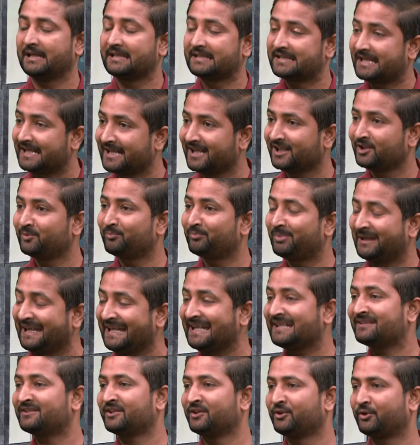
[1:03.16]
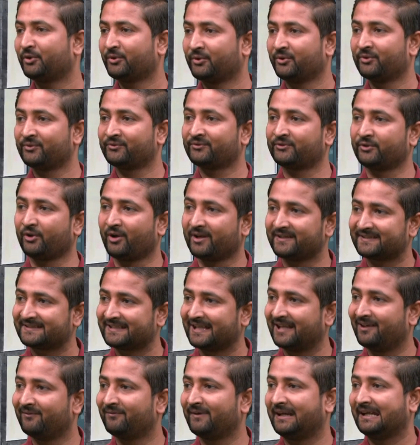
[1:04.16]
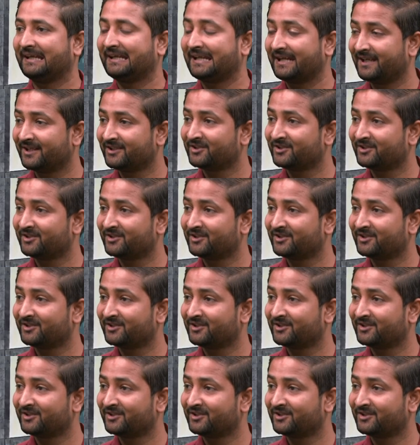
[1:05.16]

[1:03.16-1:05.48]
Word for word: Jannat, please introduce yourself and tell